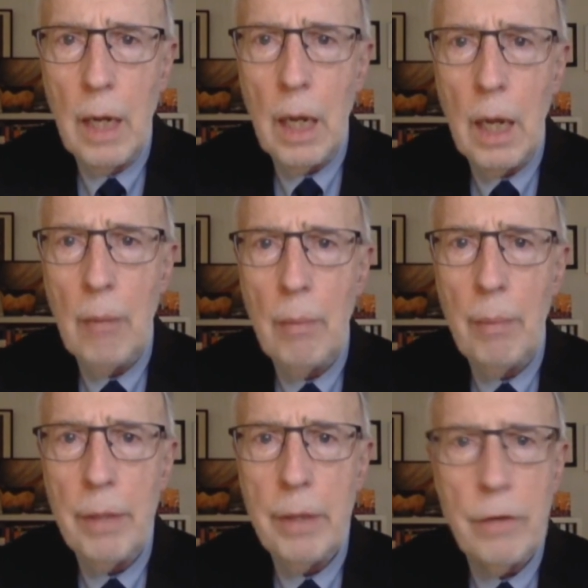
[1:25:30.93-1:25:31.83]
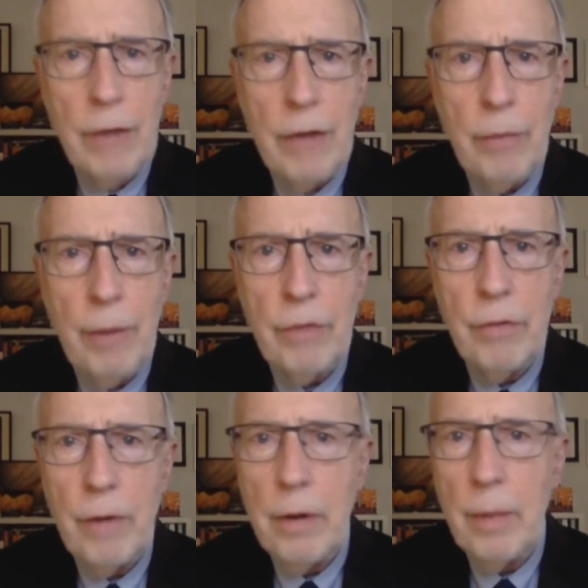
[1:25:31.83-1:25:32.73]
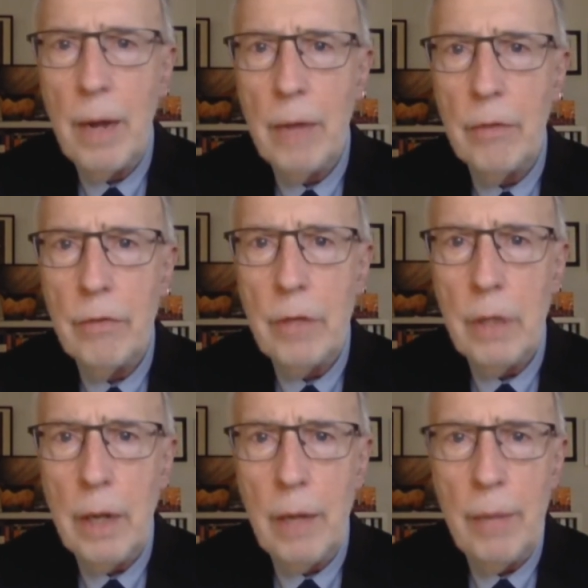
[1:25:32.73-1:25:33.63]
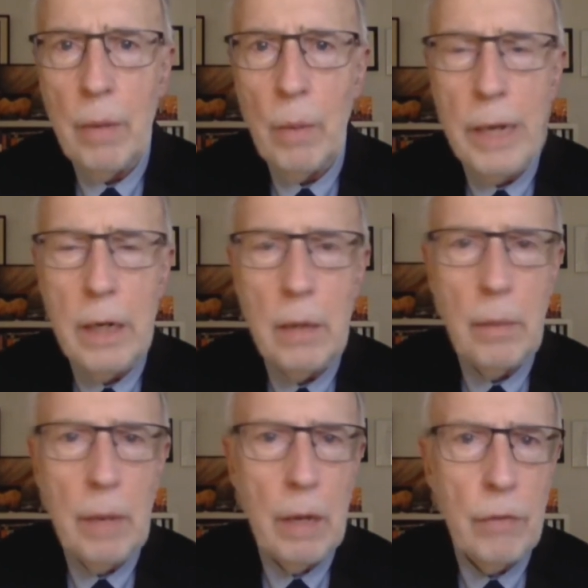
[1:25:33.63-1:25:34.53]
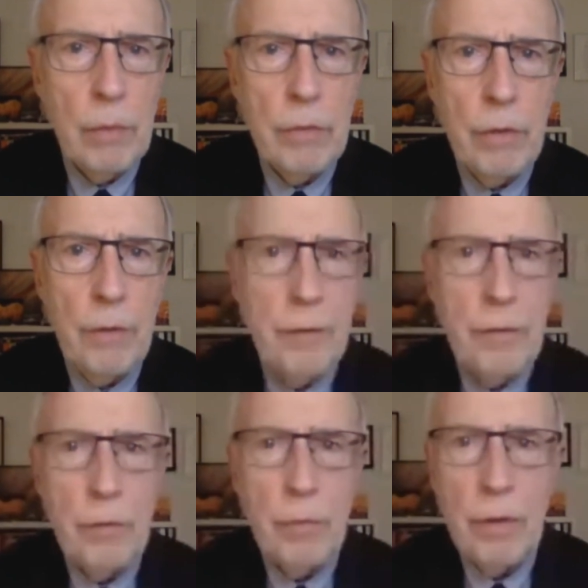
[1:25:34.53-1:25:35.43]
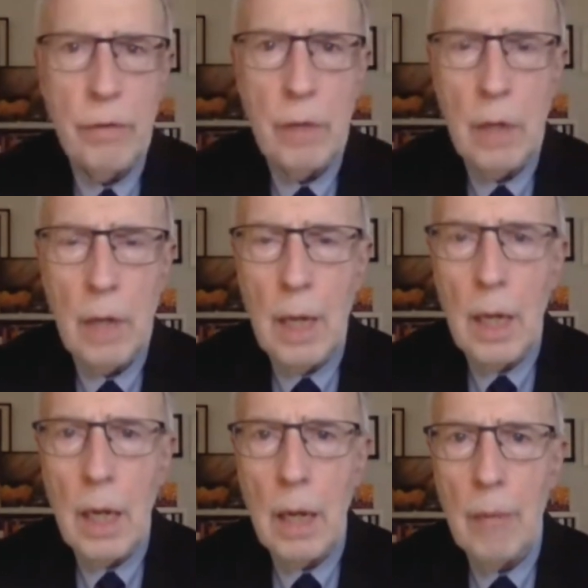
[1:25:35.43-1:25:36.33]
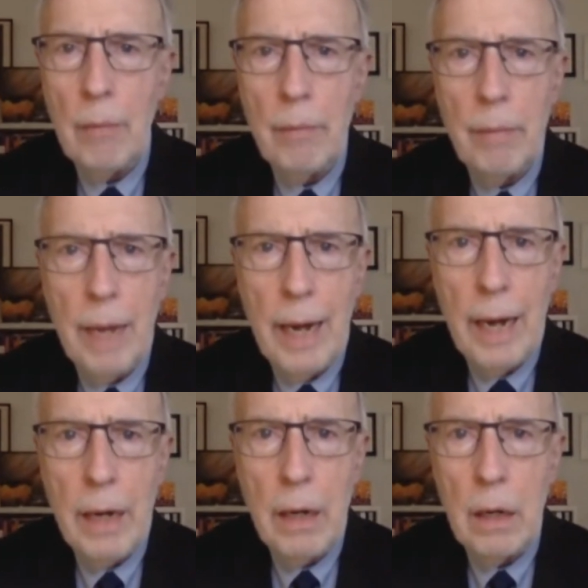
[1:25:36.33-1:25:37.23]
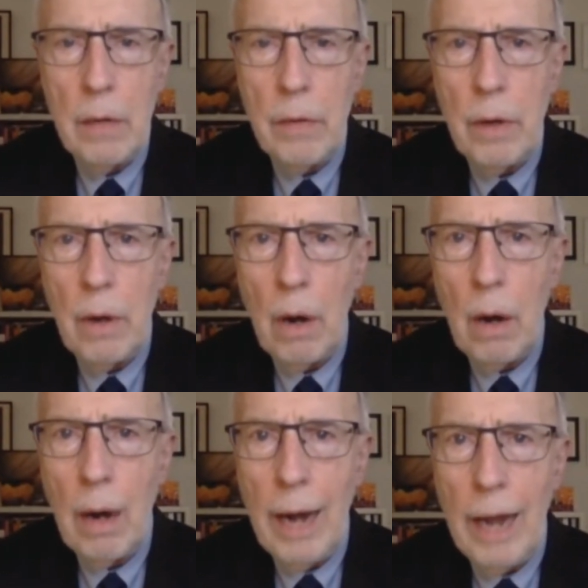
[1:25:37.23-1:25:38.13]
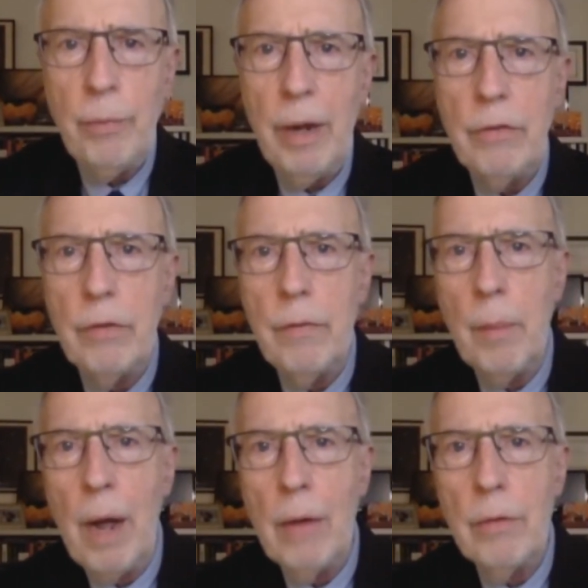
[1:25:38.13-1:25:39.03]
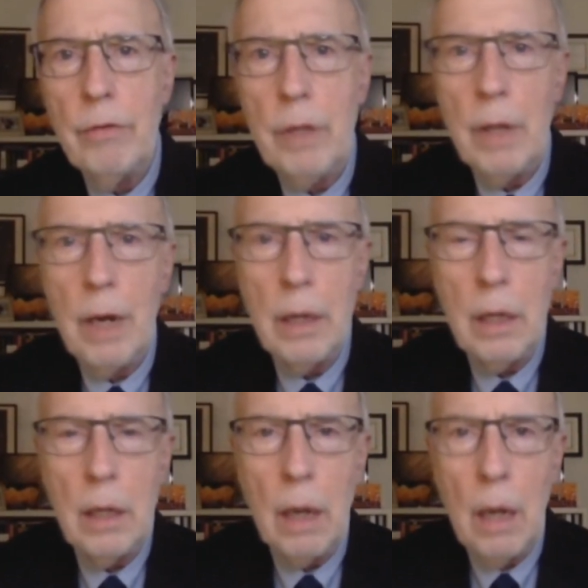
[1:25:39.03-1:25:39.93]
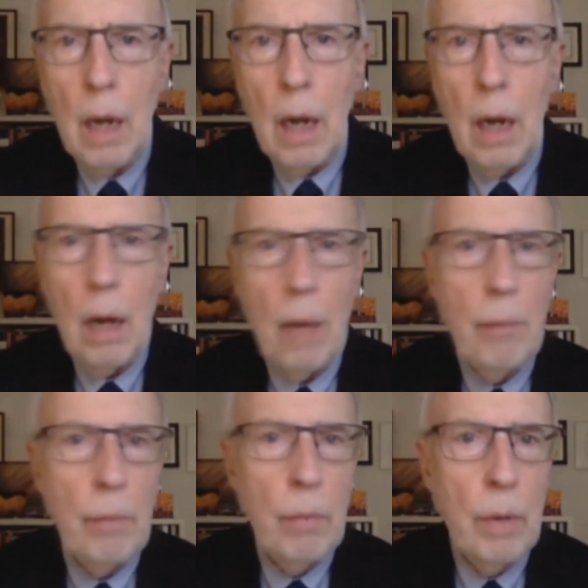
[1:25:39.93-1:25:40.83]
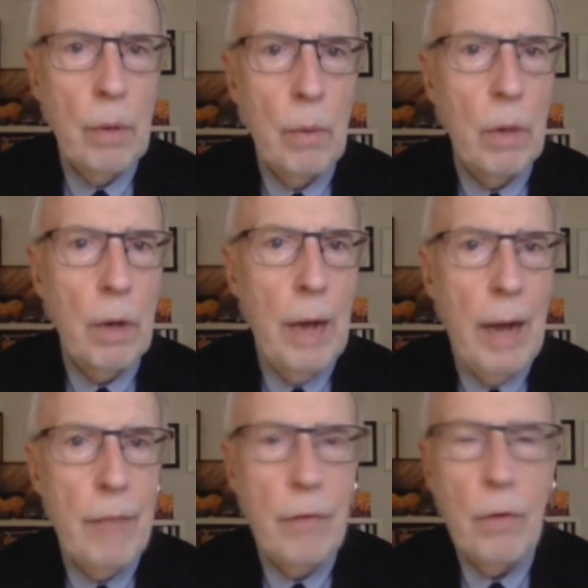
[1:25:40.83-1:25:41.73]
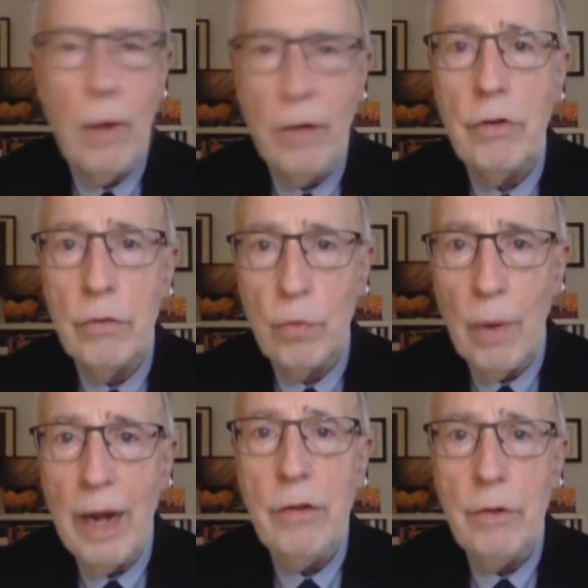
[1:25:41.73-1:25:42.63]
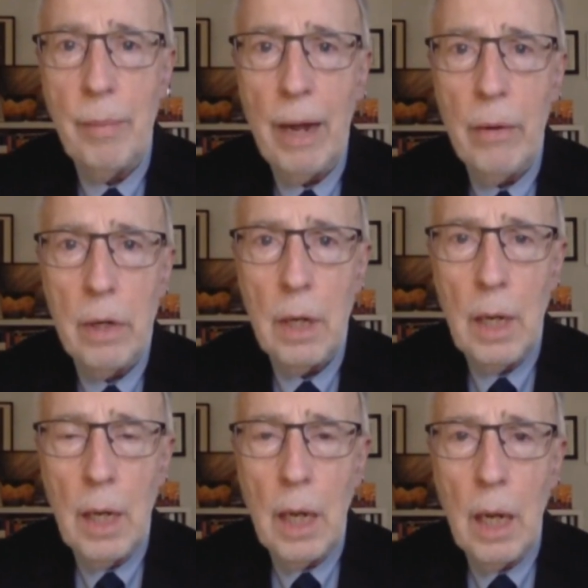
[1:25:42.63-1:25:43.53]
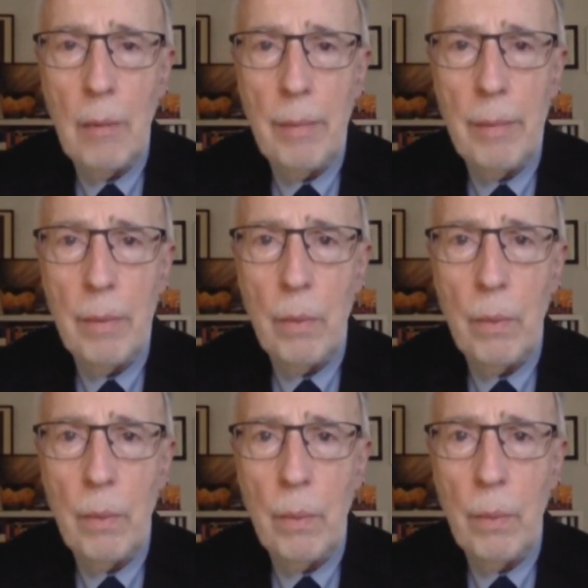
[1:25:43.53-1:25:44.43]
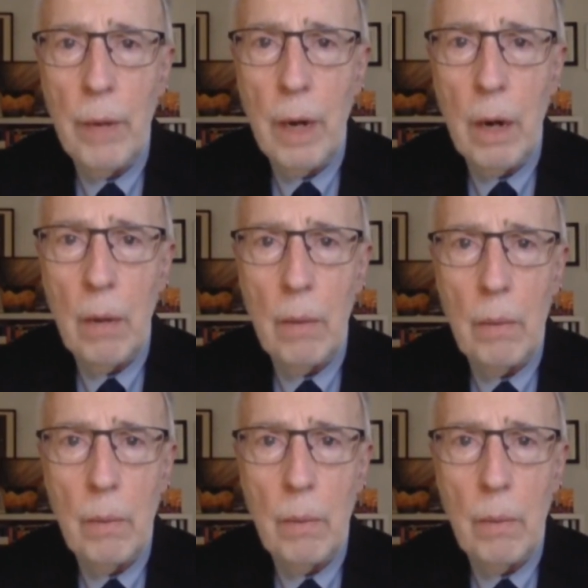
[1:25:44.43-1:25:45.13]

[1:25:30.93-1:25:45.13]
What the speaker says: But there's aspects of our democracy that have been weakened as a result of this president, and there are aspects of democracy that I think we're going to have questions raised about it. We are